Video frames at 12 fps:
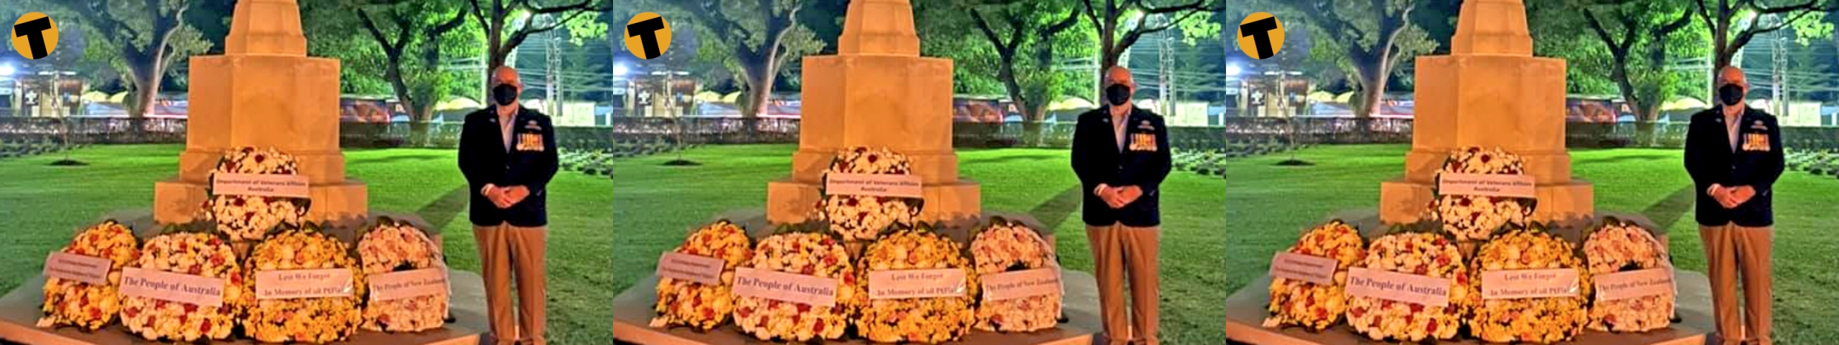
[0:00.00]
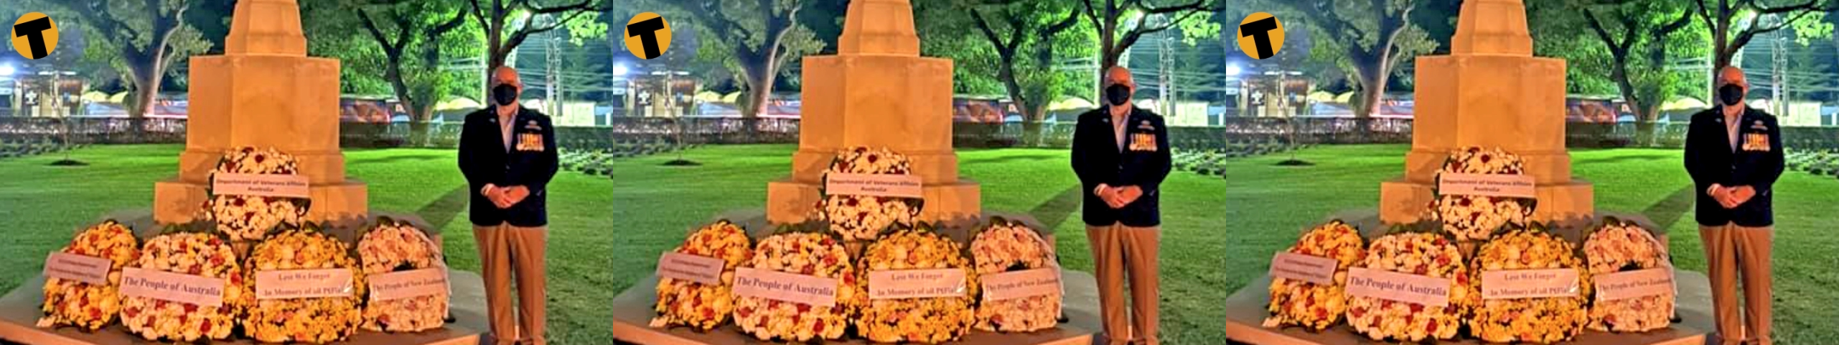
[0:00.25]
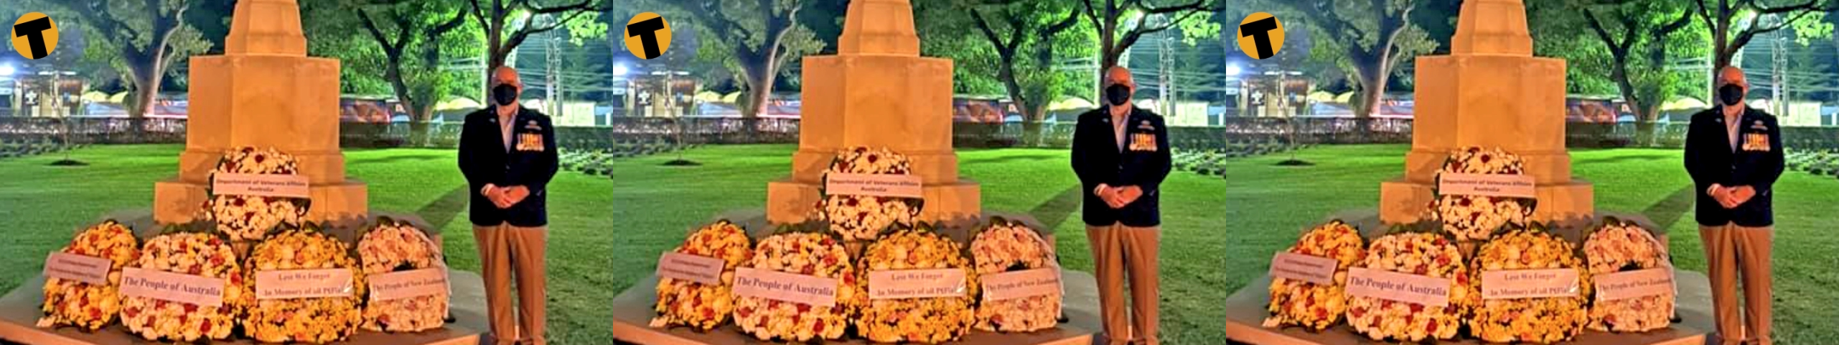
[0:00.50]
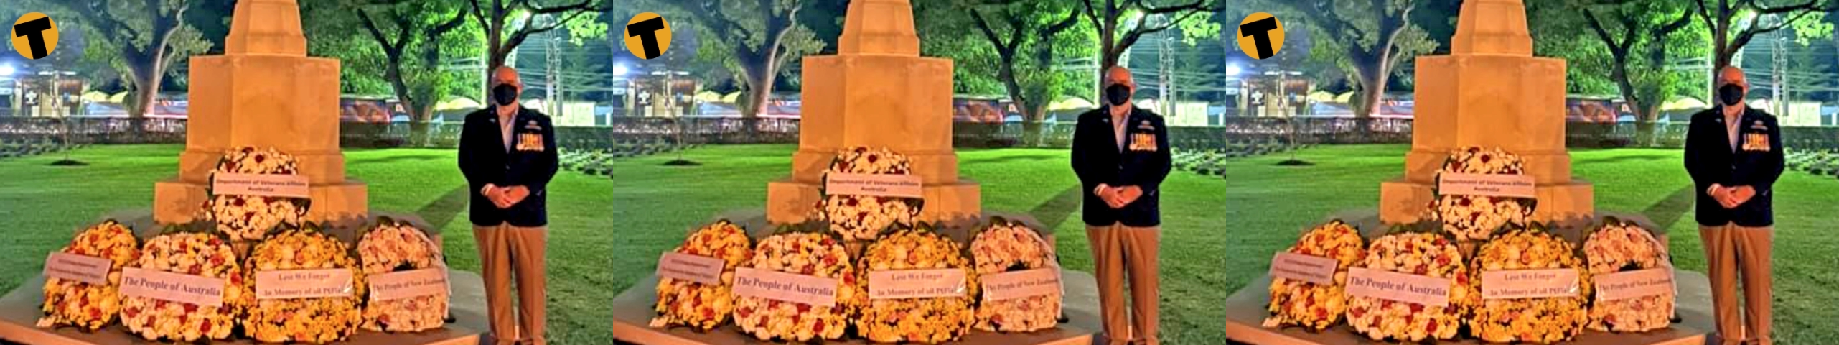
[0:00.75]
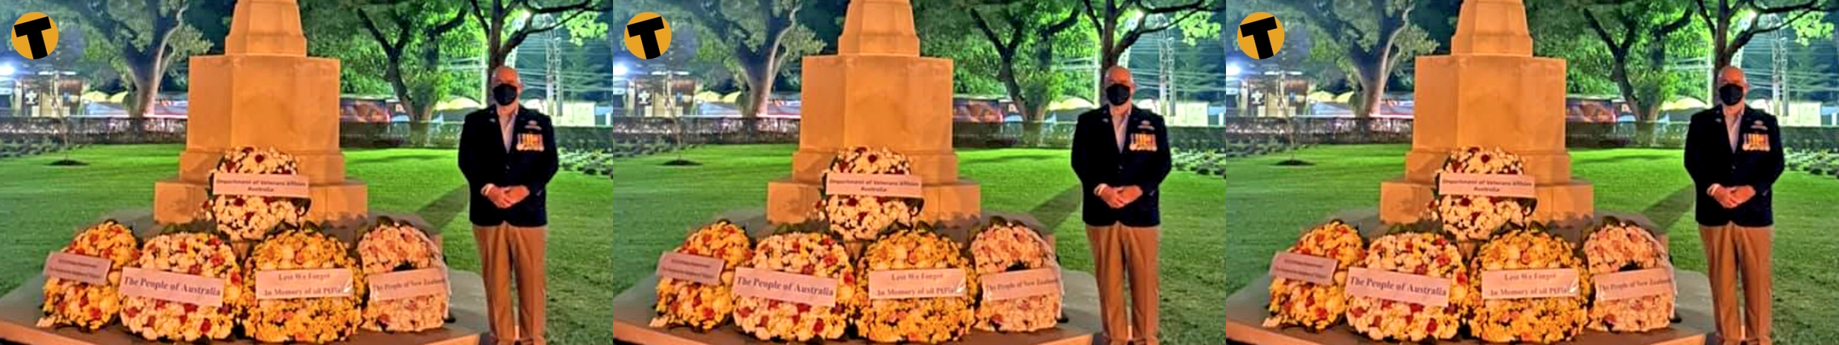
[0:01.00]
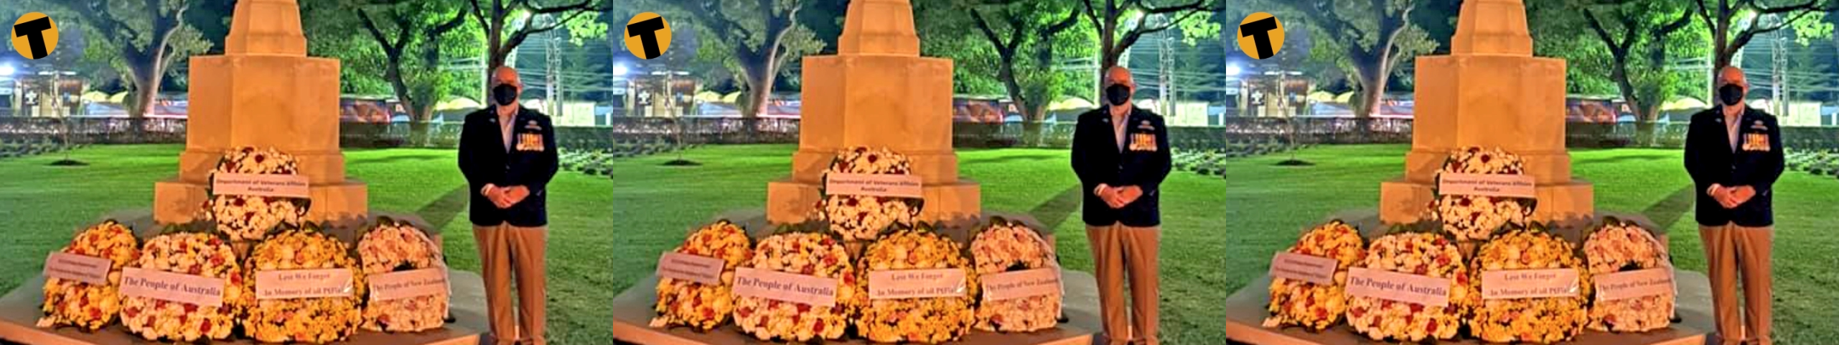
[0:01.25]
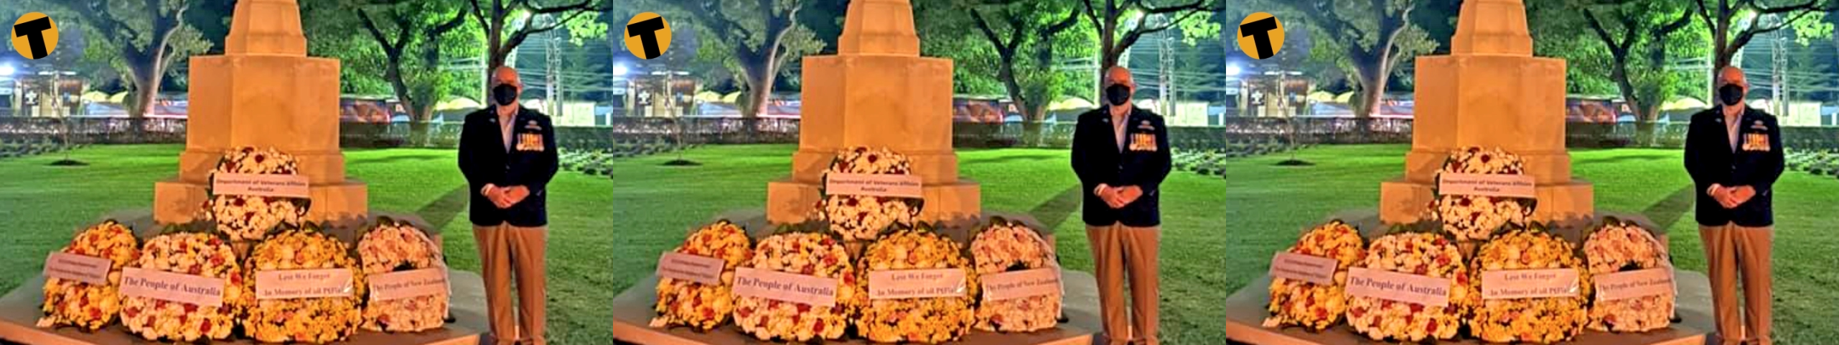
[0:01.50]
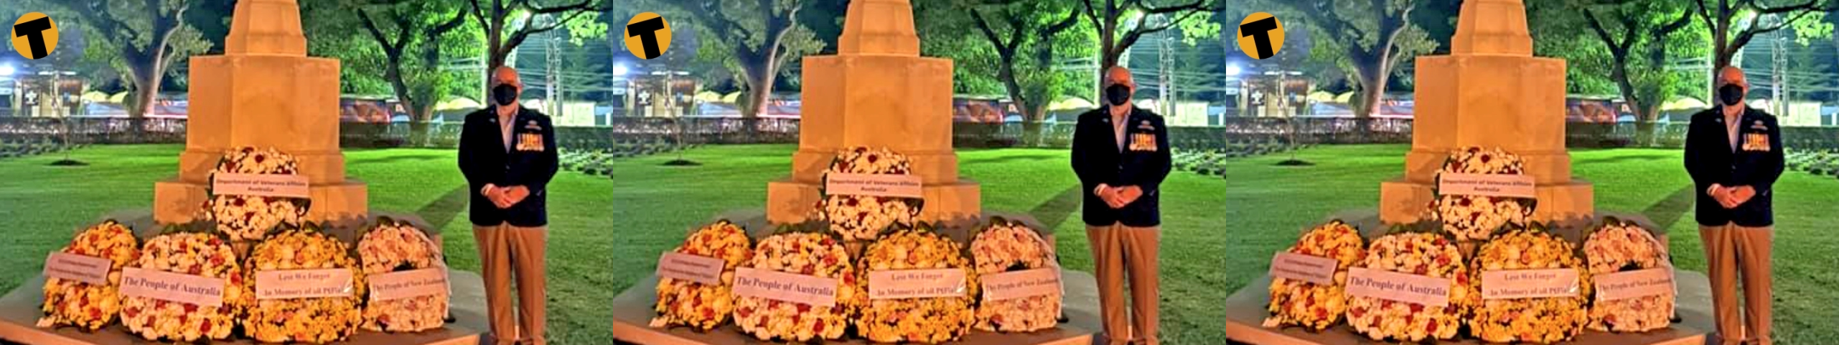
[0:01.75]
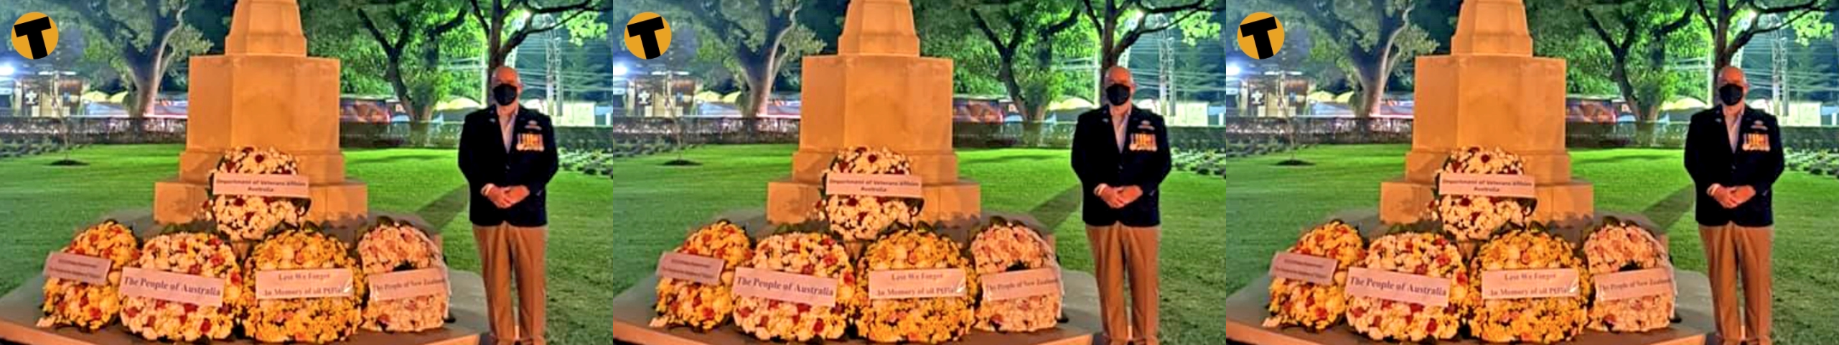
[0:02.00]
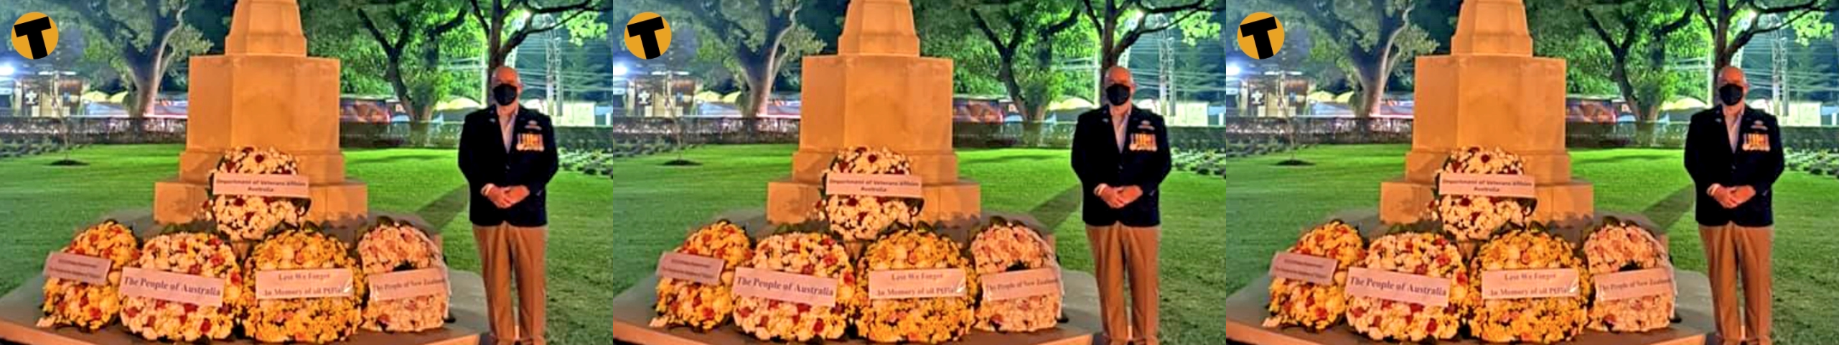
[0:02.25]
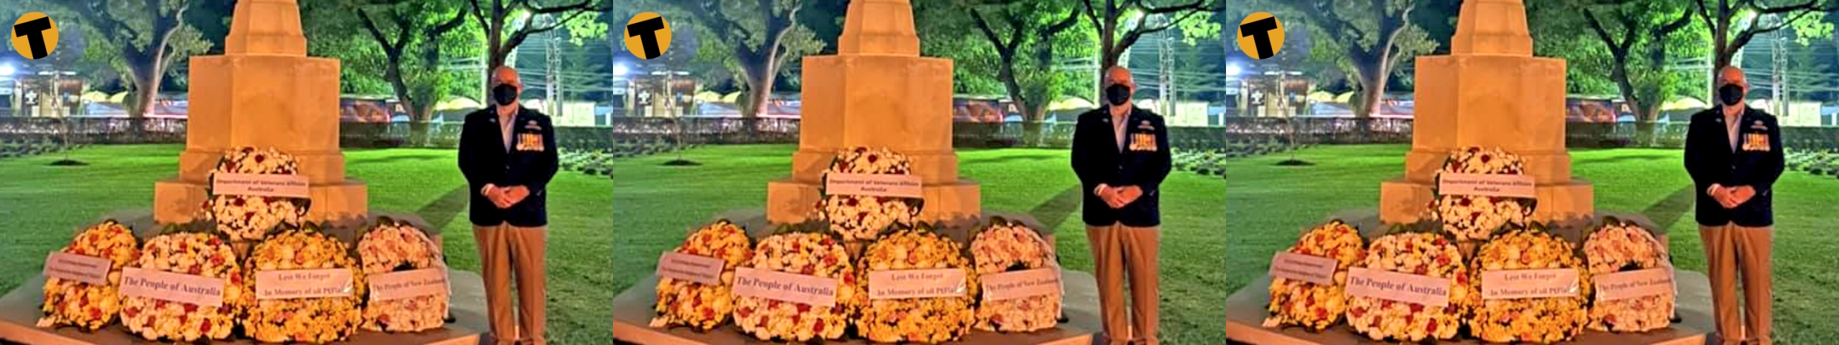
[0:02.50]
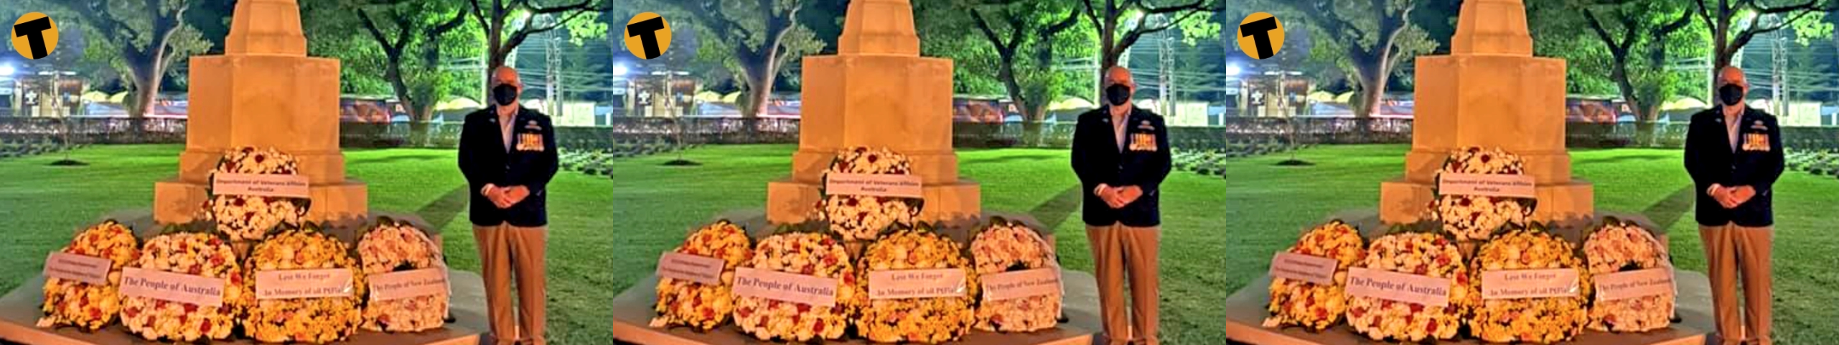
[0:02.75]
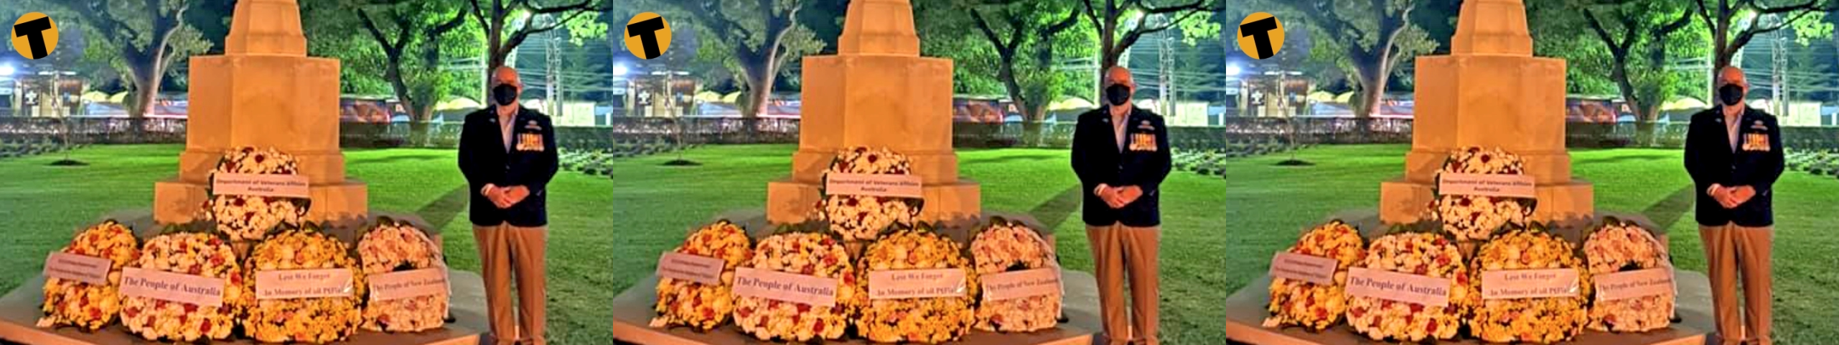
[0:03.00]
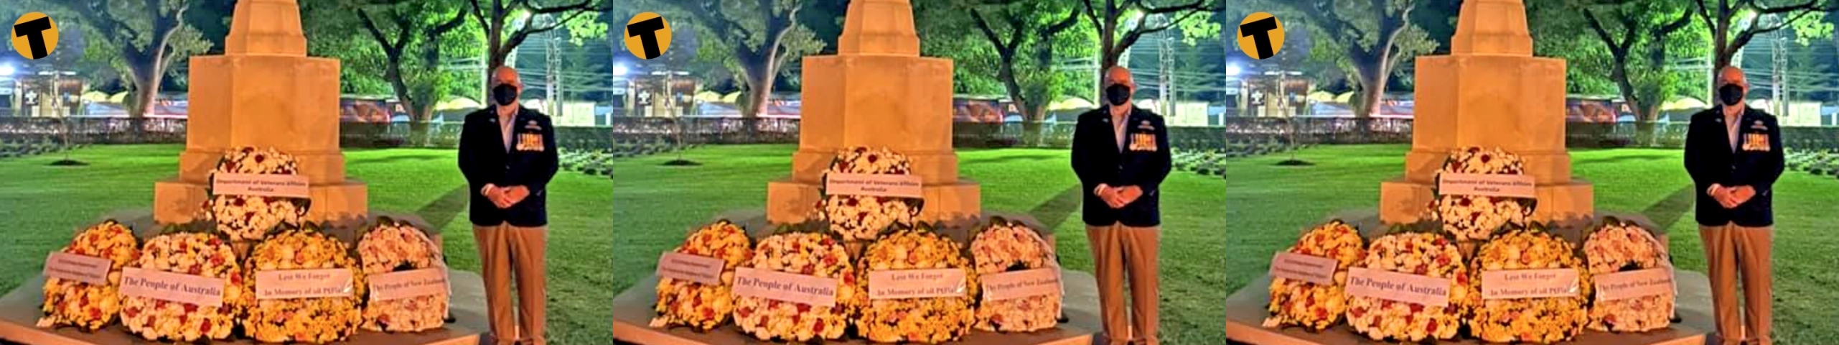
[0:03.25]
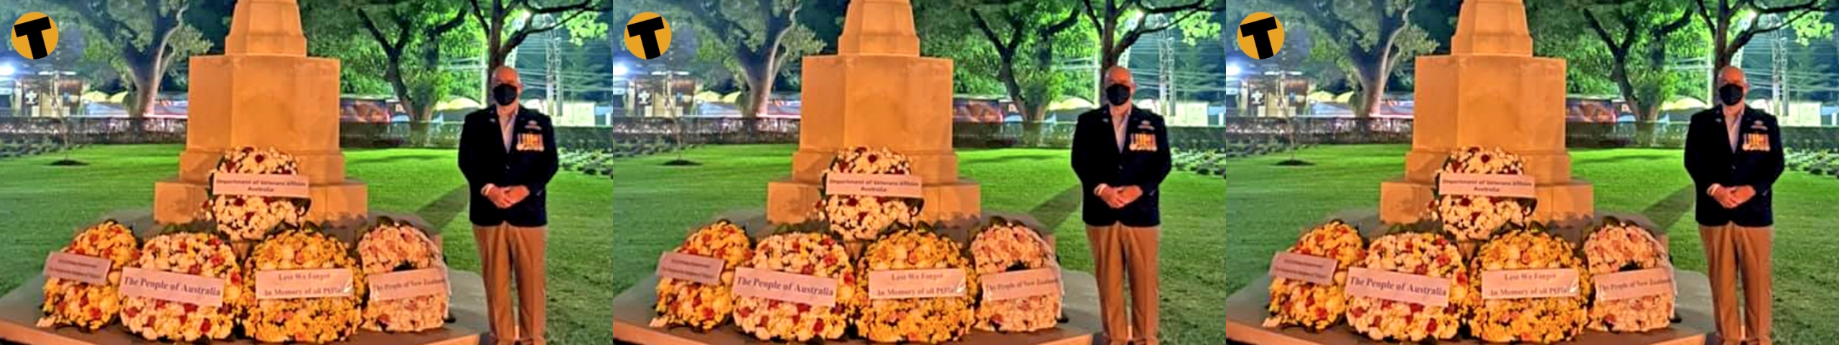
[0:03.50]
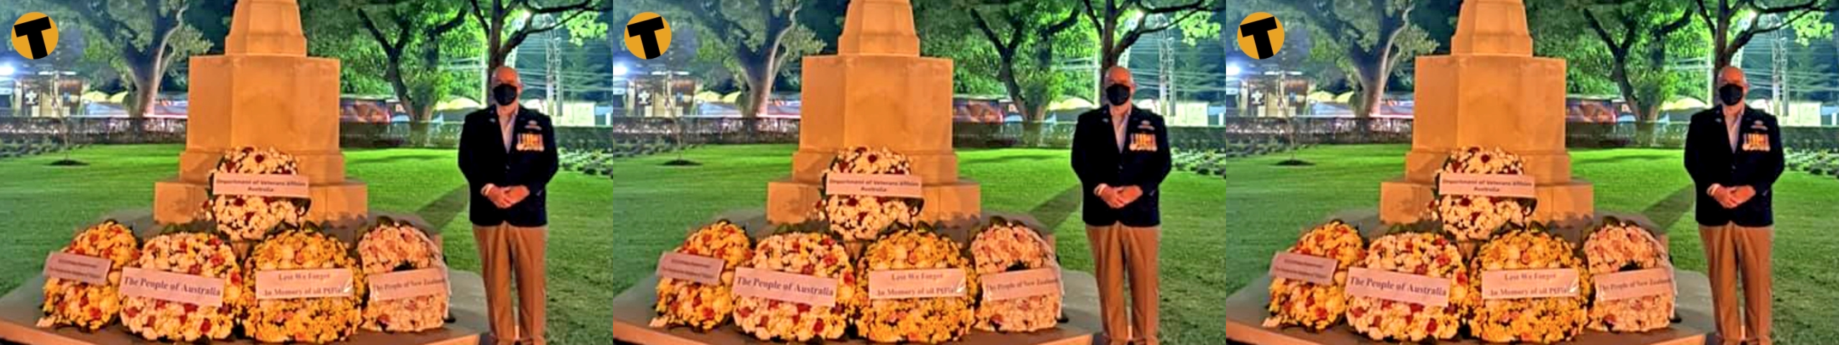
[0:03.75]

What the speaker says: No face is visible, so there are no lips to read.